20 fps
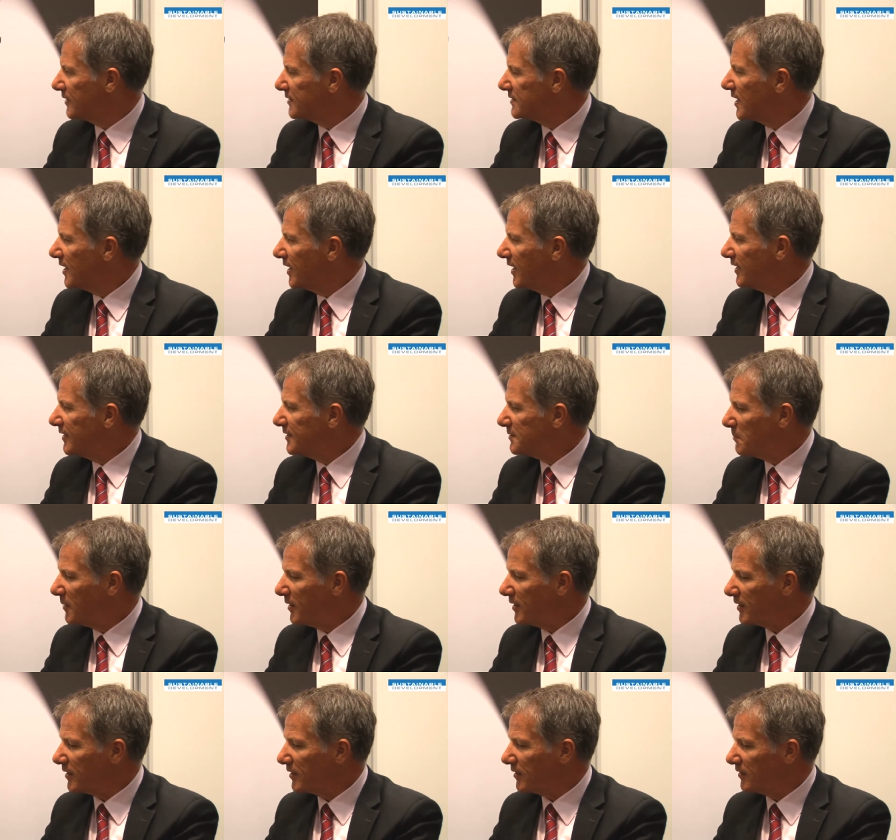Is, is
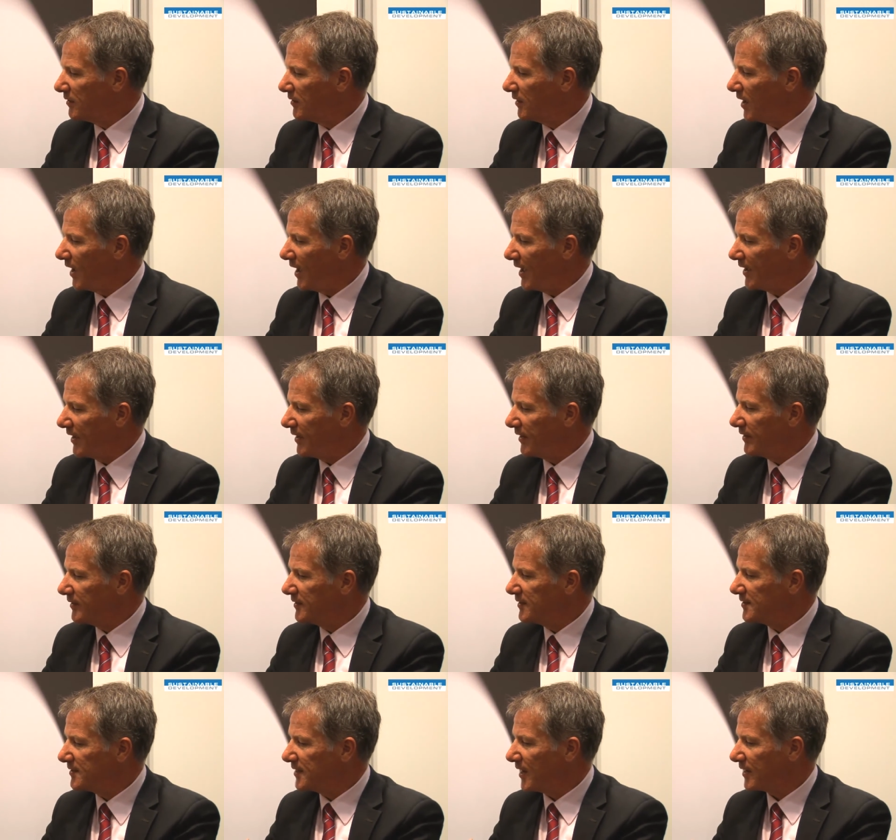medical a
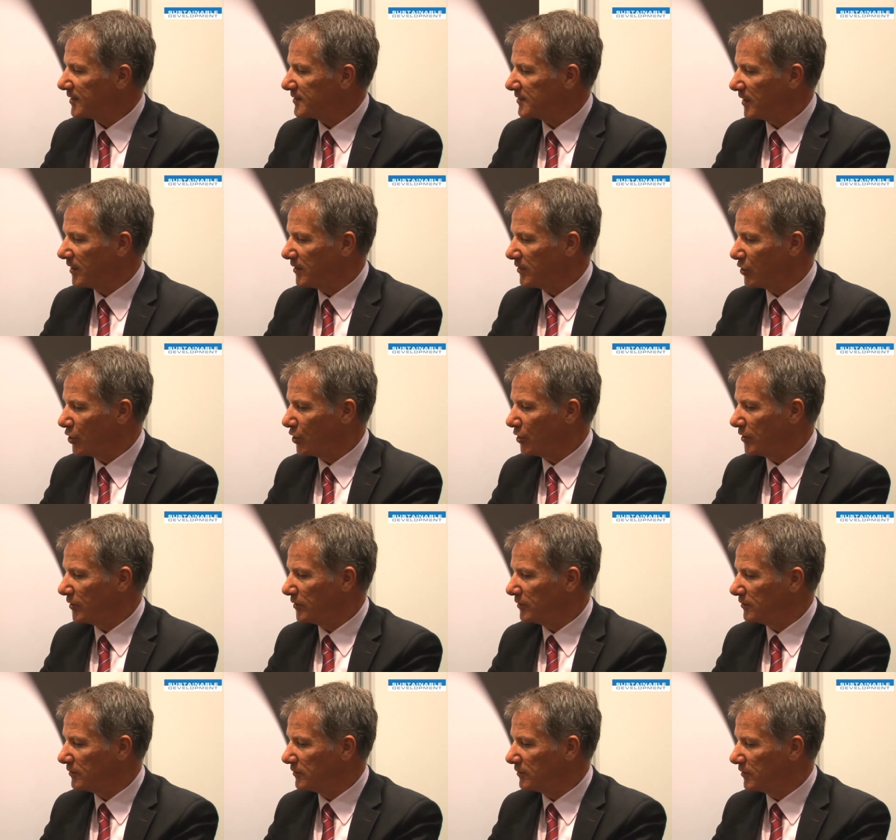sector that,
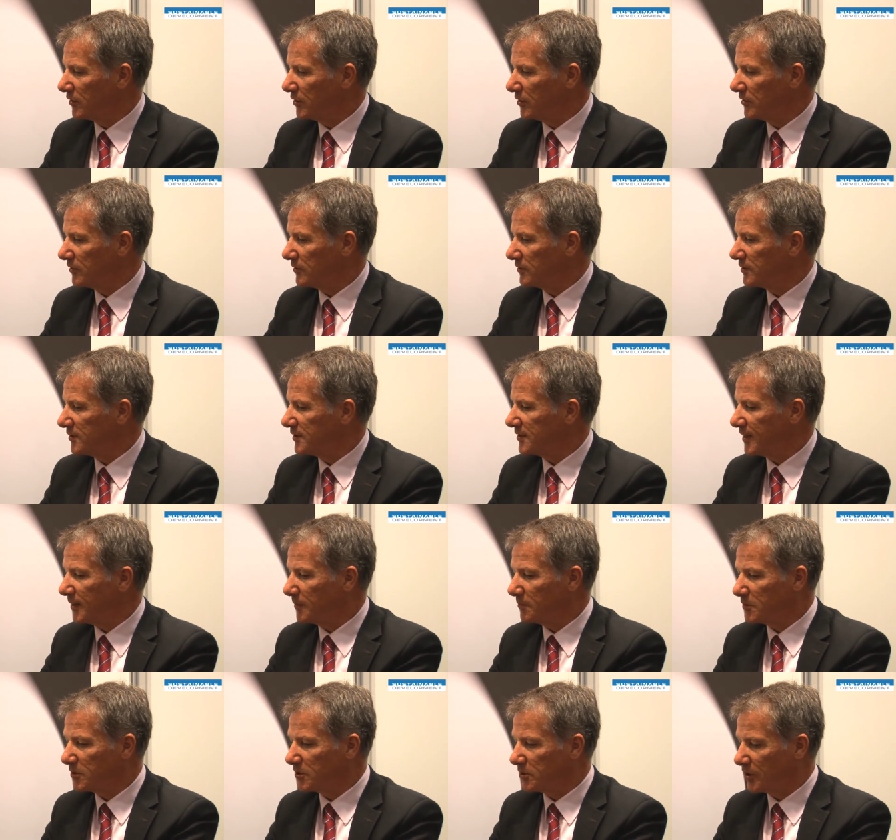that
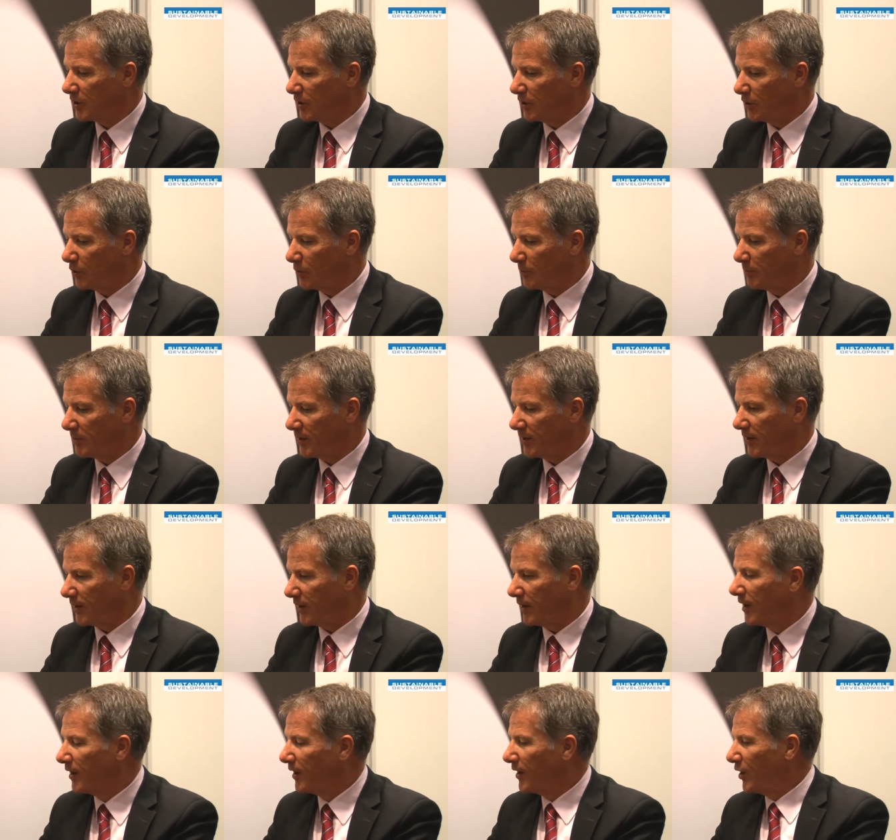seems to
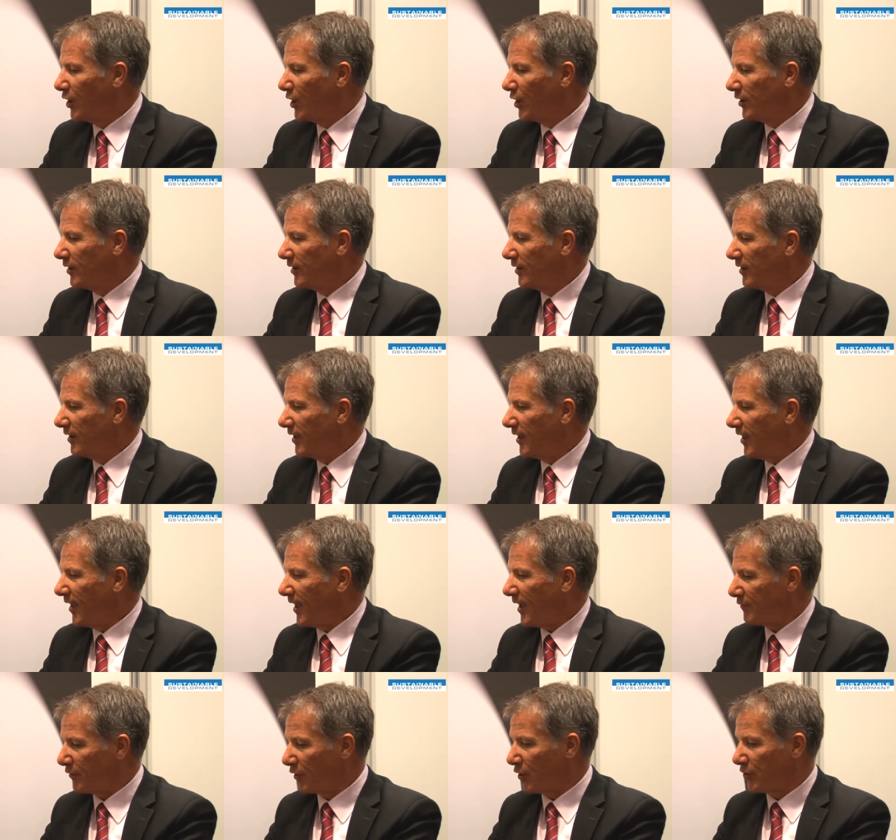be
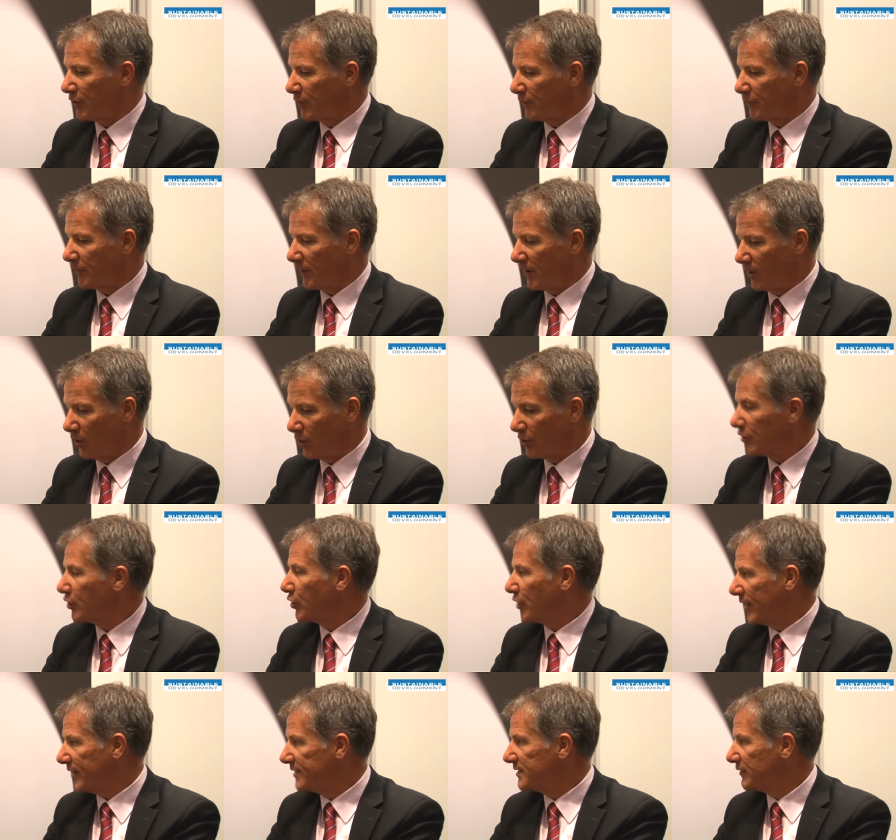have a lot of a lot of
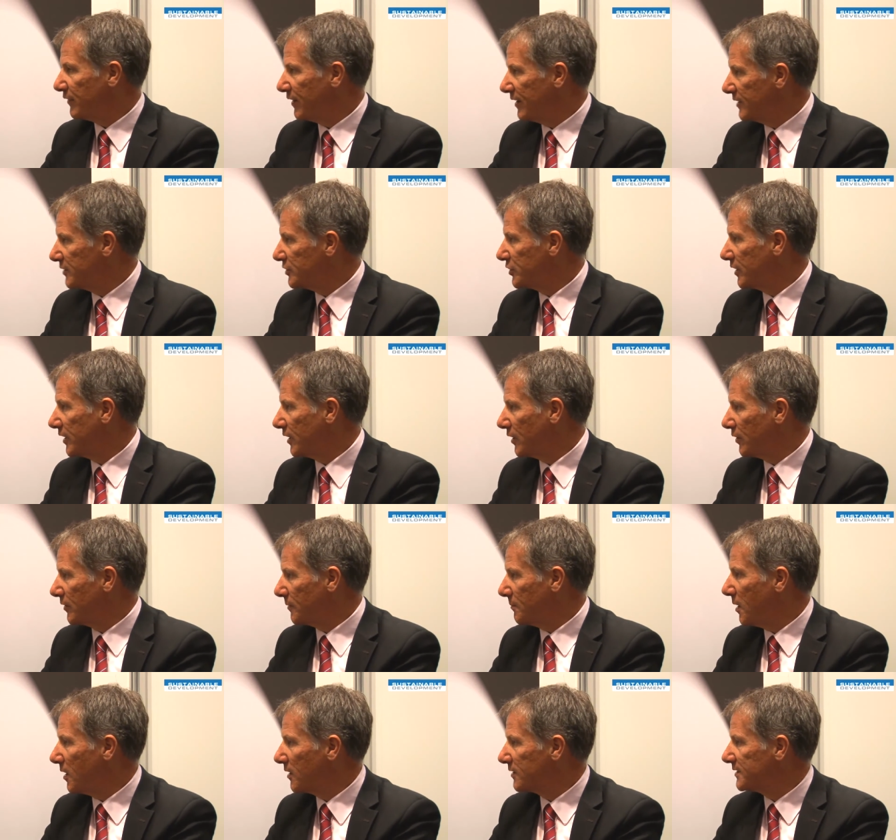creative energy, a lot
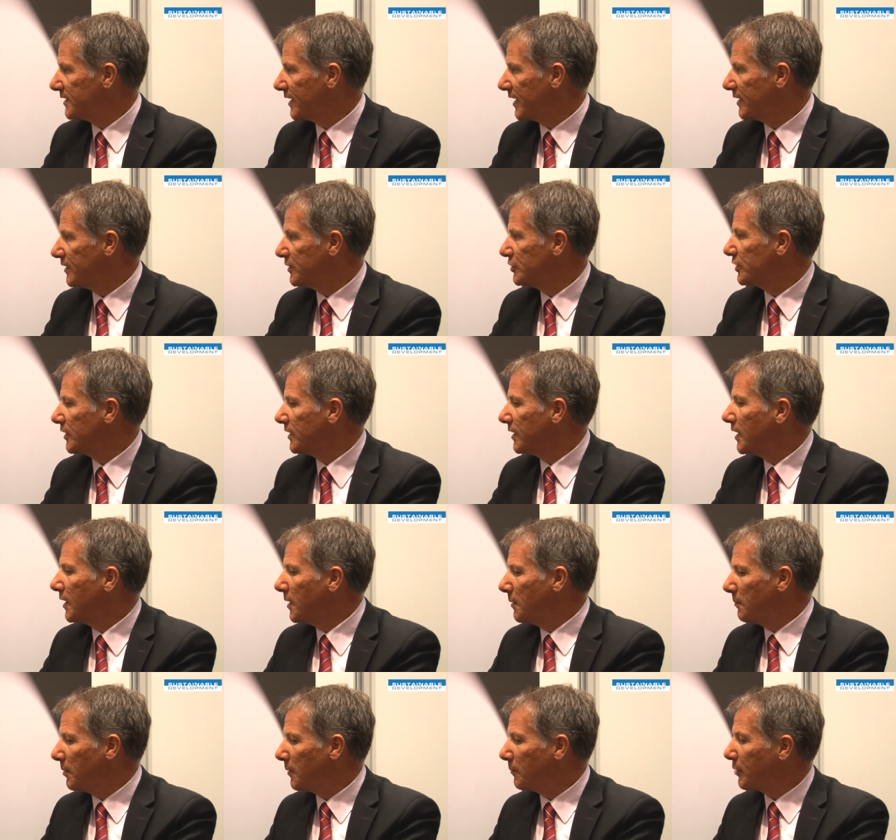of marketing energy,
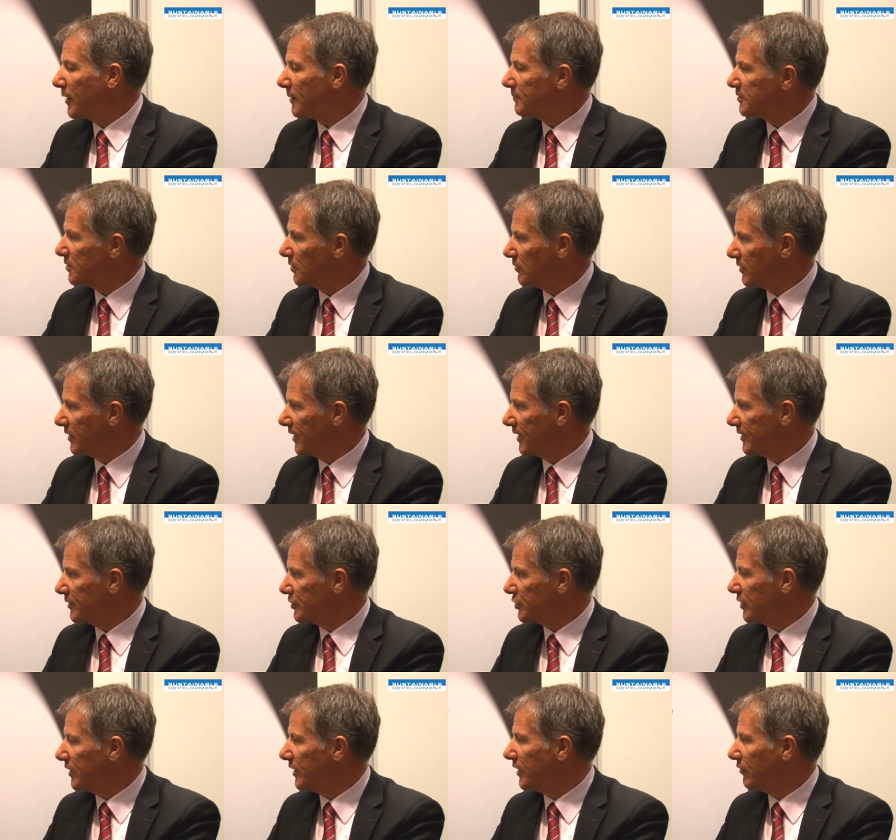but perhaps not the
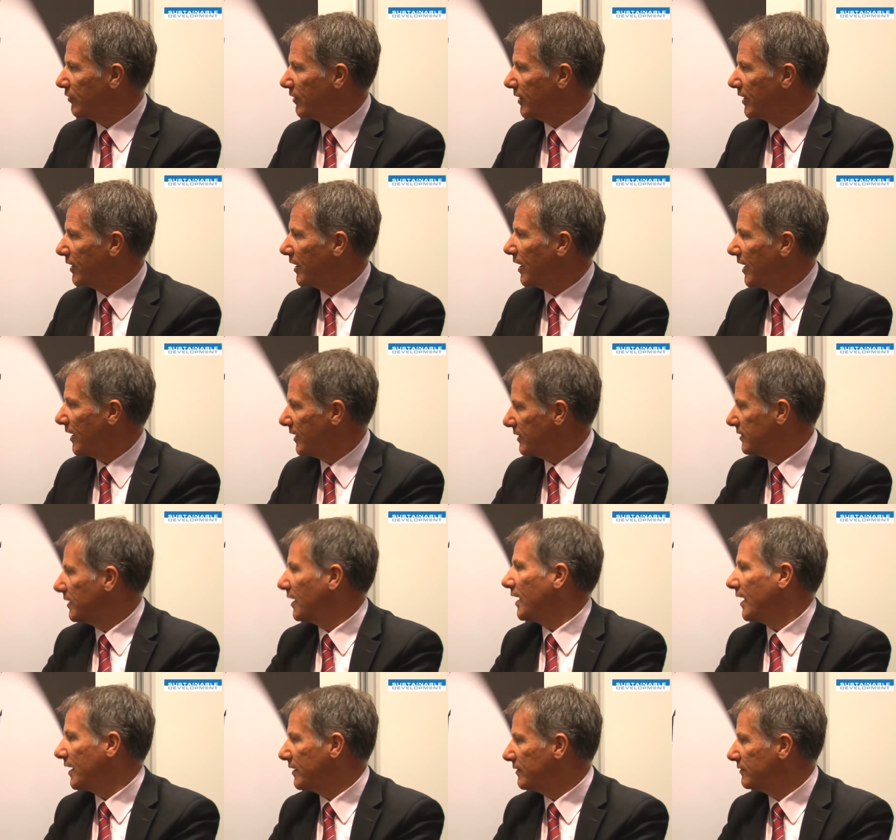engineering, and
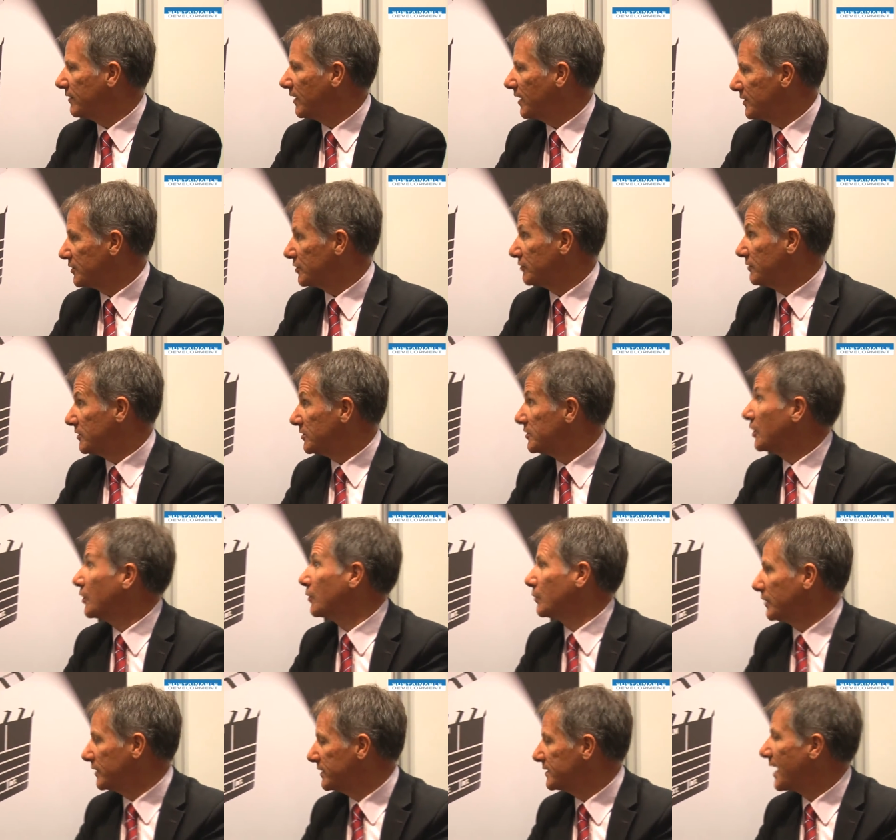and as a
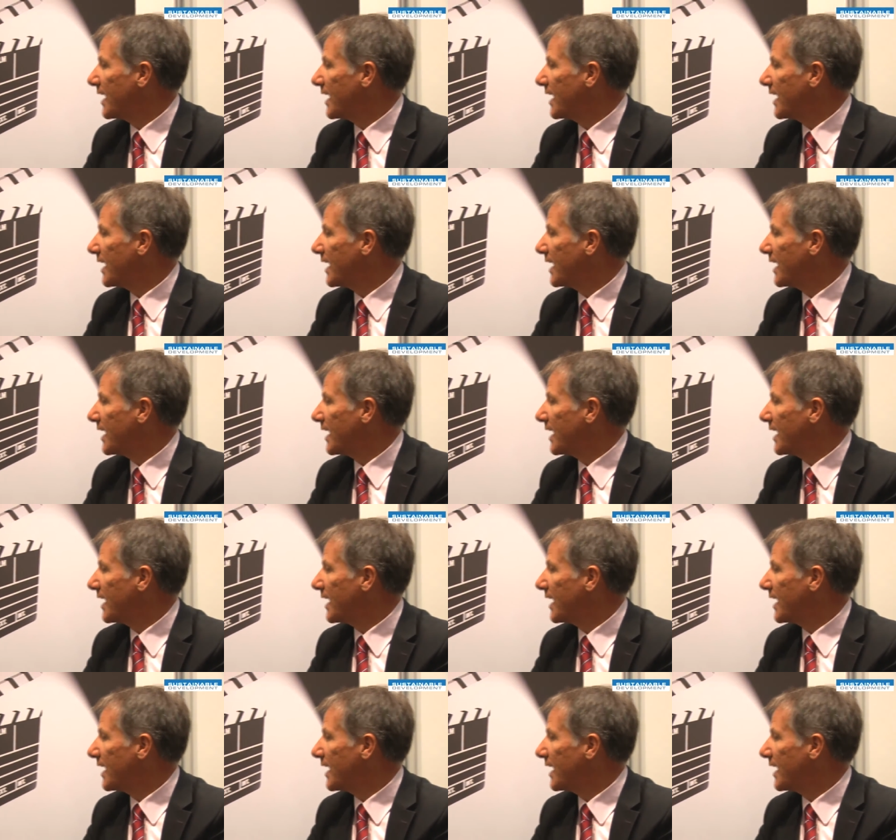result is